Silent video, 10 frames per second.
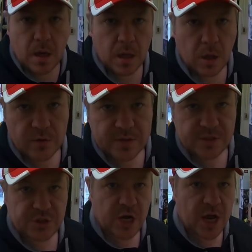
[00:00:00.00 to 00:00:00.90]
Hello, this
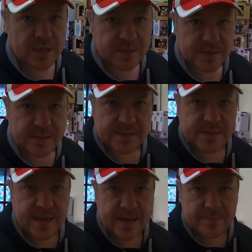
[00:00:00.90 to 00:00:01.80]
is John
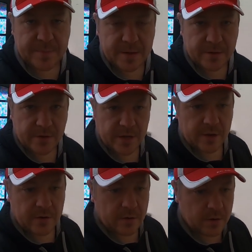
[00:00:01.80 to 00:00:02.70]
Cincinnati Picker
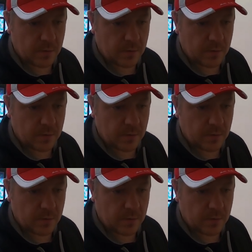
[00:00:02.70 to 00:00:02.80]
here.